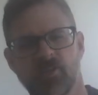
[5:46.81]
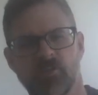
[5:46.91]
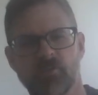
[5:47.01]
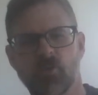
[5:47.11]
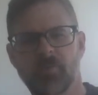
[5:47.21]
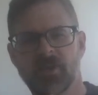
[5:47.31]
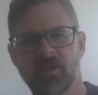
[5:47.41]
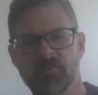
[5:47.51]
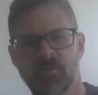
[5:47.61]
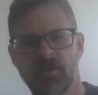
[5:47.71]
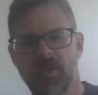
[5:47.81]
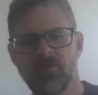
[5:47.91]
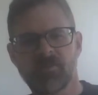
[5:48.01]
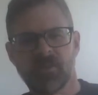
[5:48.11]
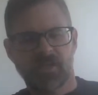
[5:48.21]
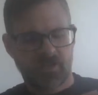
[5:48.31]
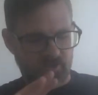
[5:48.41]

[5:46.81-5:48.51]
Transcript: Your throat becomes everything in